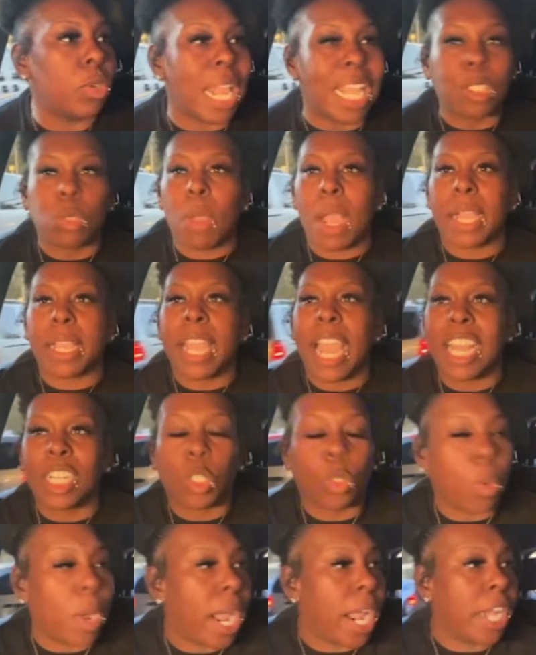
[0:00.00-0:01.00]
That's why
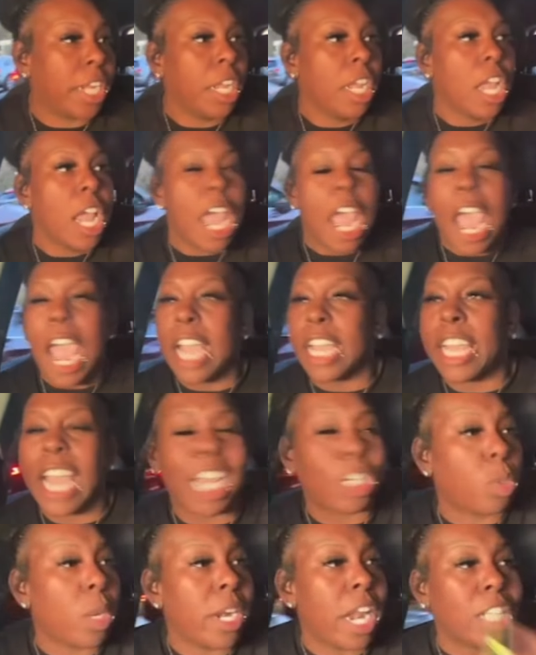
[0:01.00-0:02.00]
Cash Wayne,
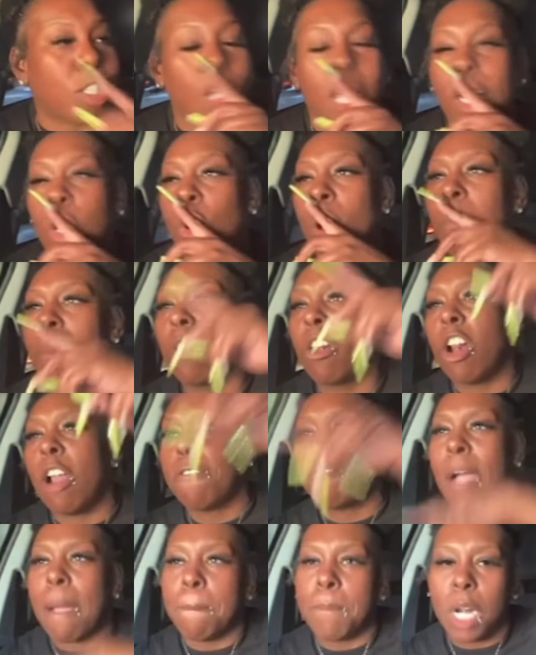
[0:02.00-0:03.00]
that's why you know I'm a
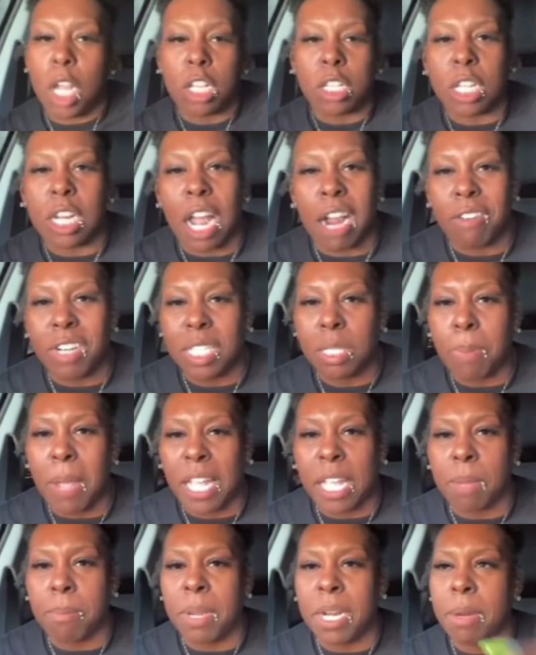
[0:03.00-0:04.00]
lover, I'm blood clot,
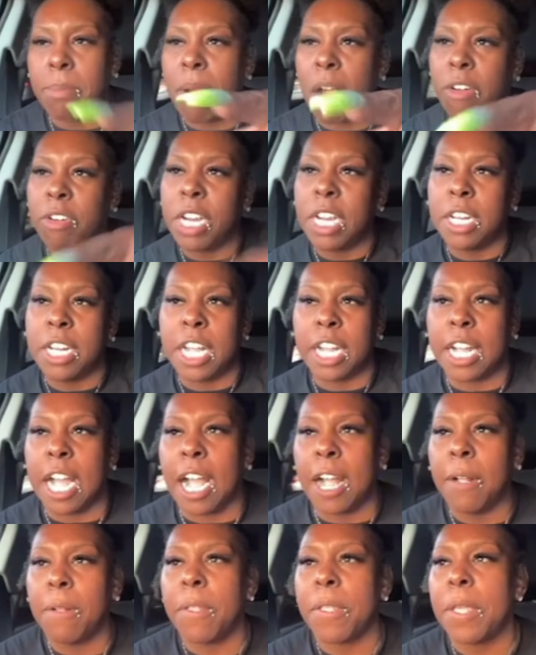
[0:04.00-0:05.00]
respect him and him a real
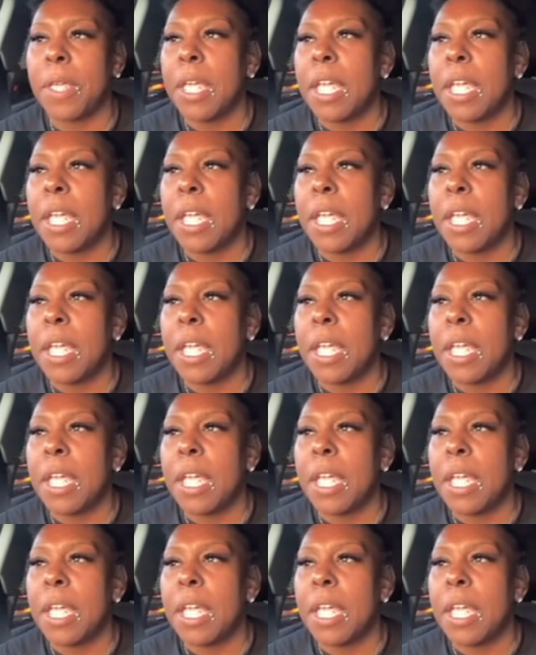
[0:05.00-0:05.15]
nigga.